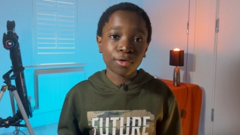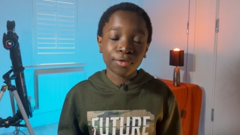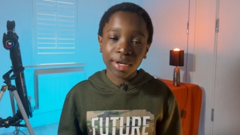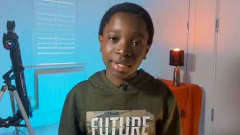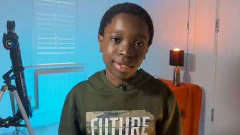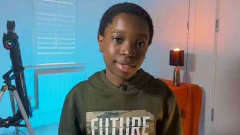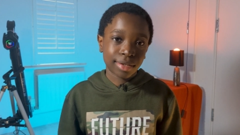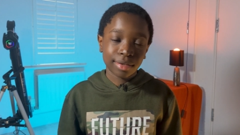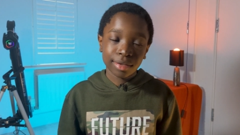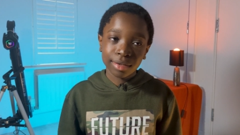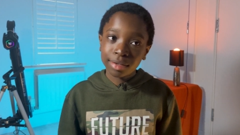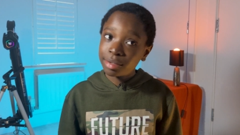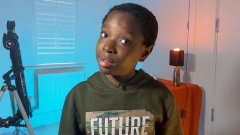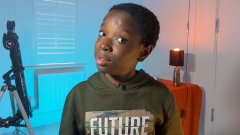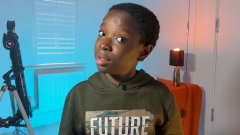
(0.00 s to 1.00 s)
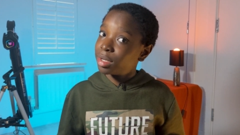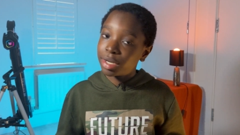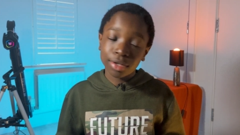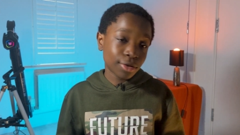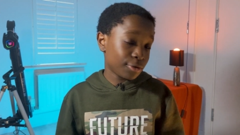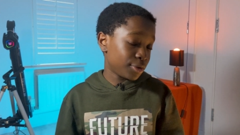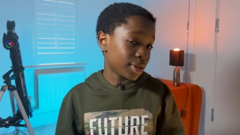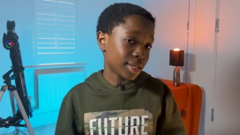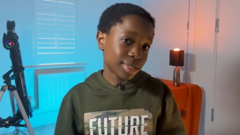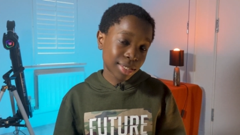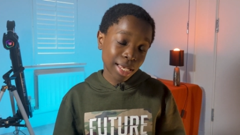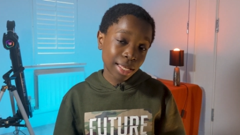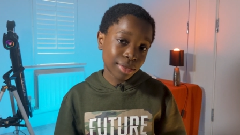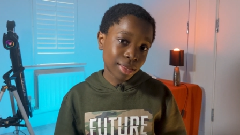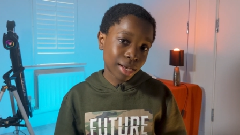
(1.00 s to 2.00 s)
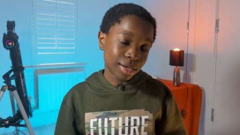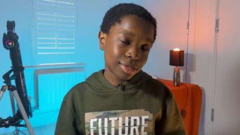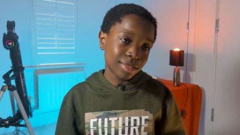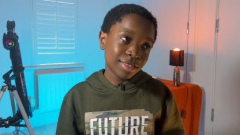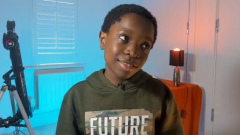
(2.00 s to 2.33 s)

fans. I don't know if you guys get that,